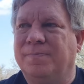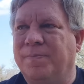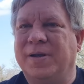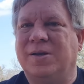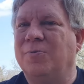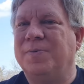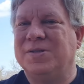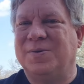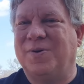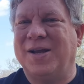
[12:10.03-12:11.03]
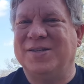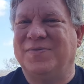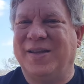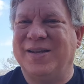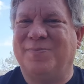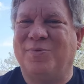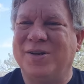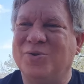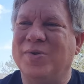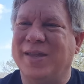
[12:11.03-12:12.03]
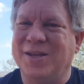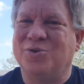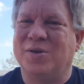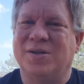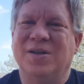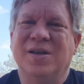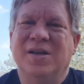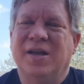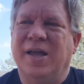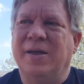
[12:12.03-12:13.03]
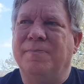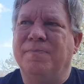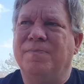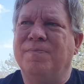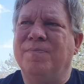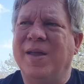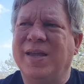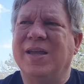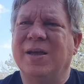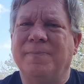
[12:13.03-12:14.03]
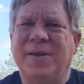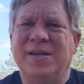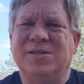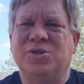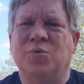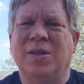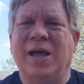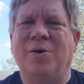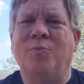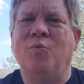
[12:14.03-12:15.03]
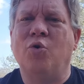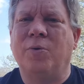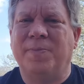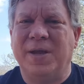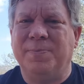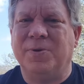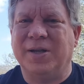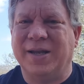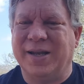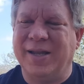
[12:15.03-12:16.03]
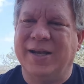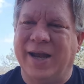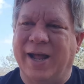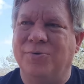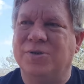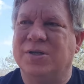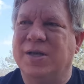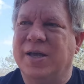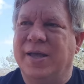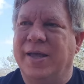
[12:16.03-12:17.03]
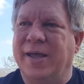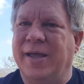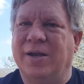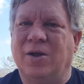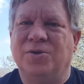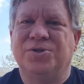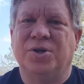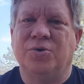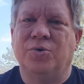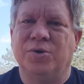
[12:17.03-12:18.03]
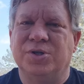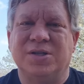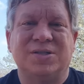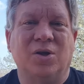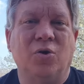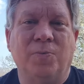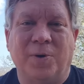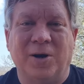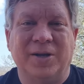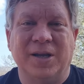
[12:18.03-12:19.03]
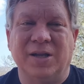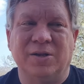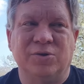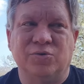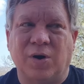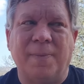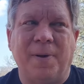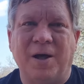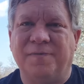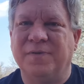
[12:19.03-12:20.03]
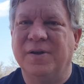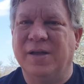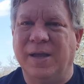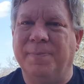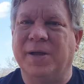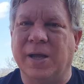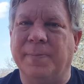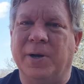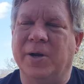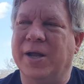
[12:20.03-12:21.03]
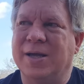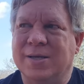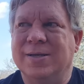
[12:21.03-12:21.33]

but don't be surprised if they end up redoing the entry and making a means to allow more people to get in and out, and also just the whole parking drop-off and pickup area.